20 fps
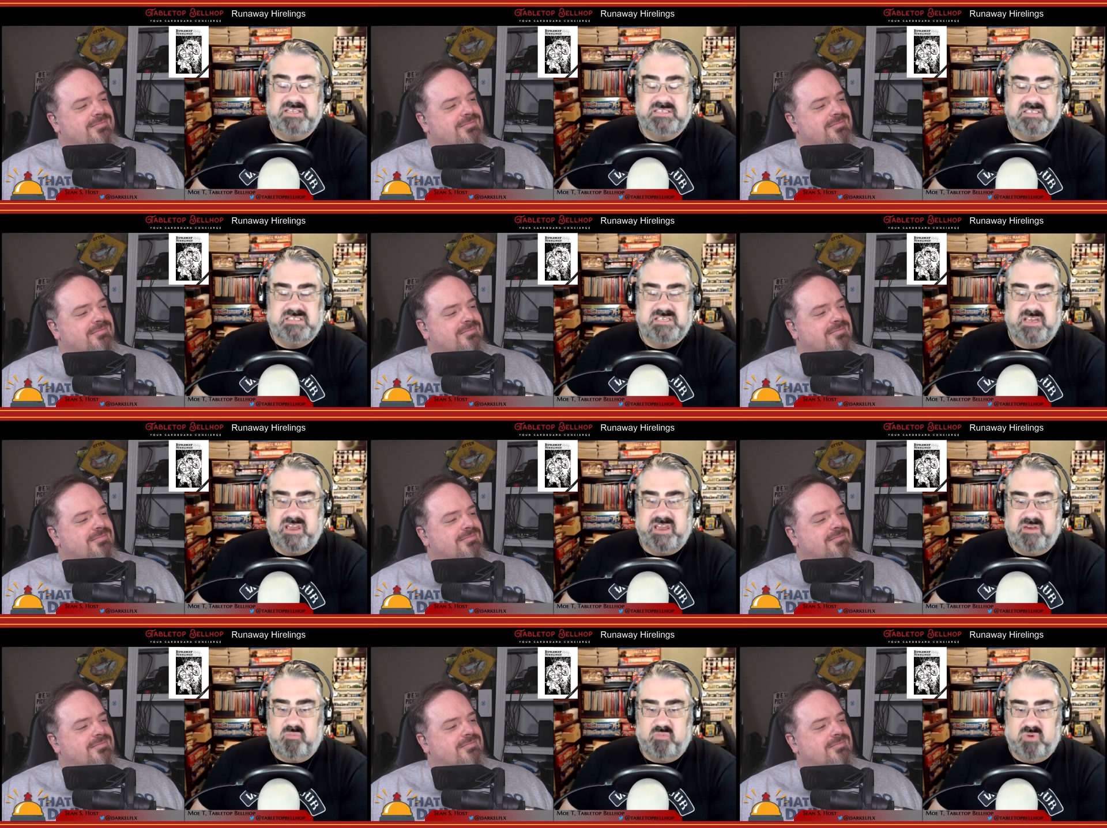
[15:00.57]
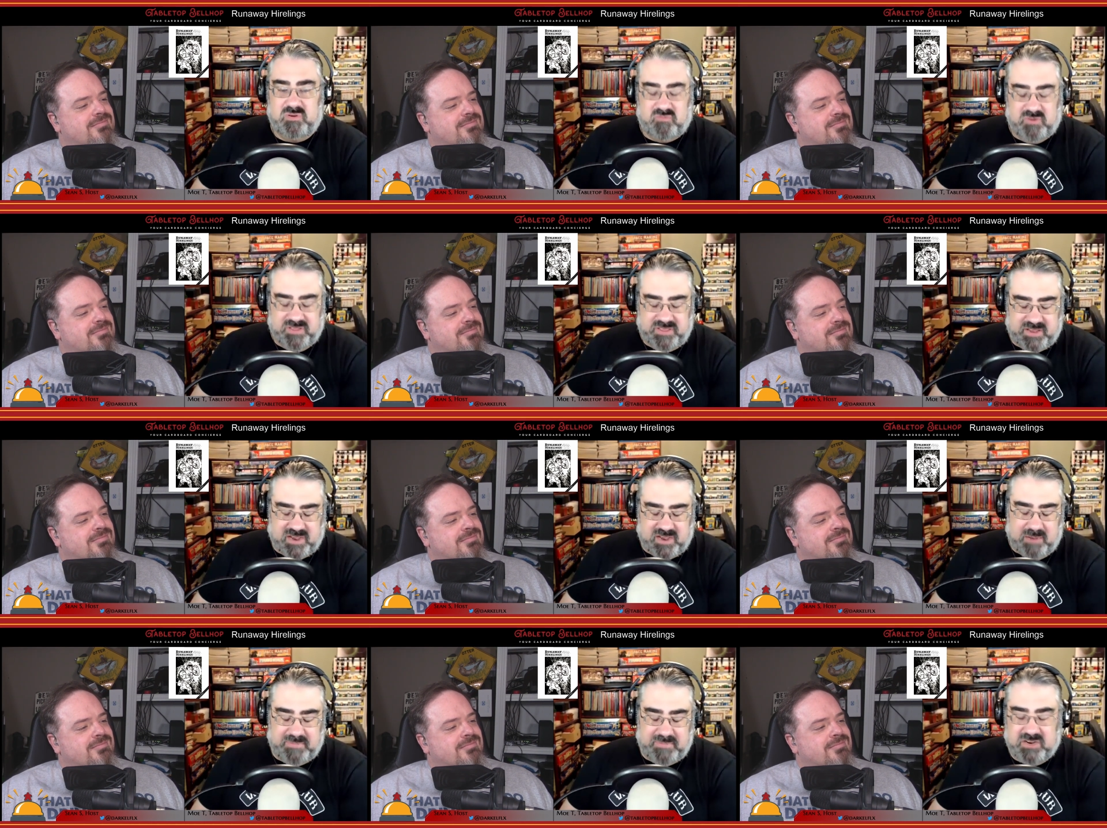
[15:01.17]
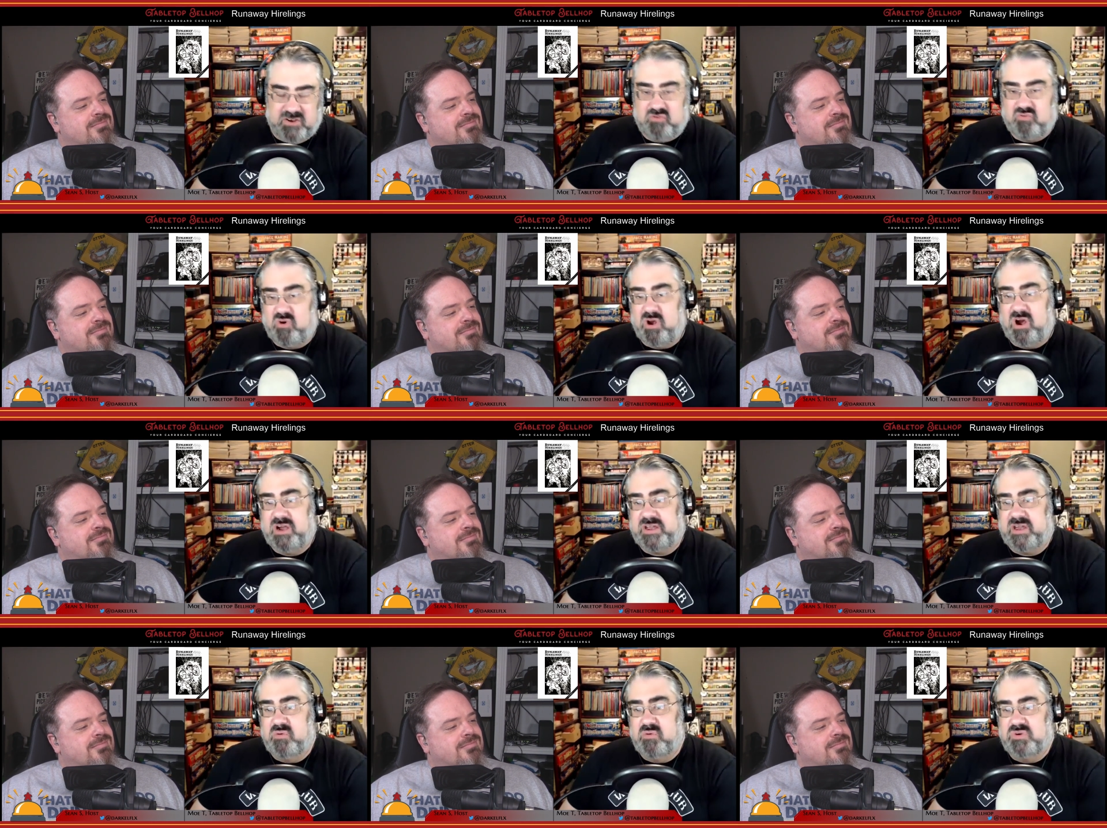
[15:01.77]
Speaker 1: it sink in, what really got me to
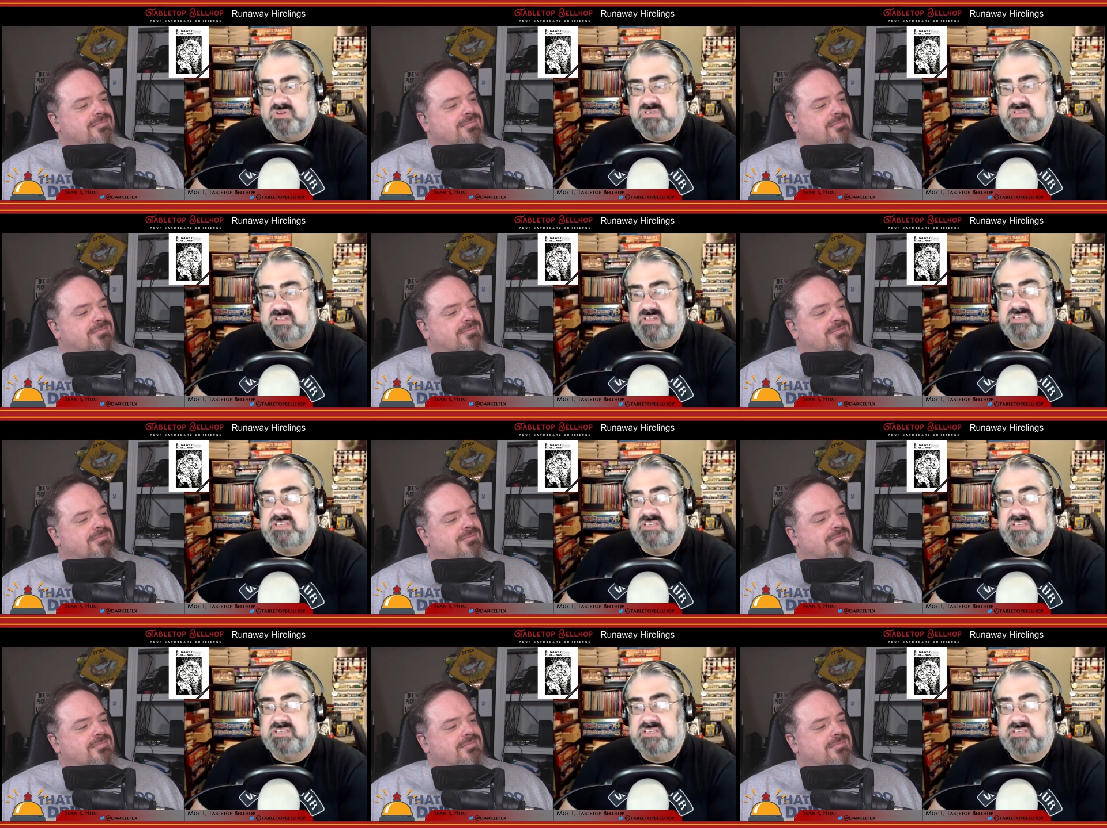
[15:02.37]
grok it, was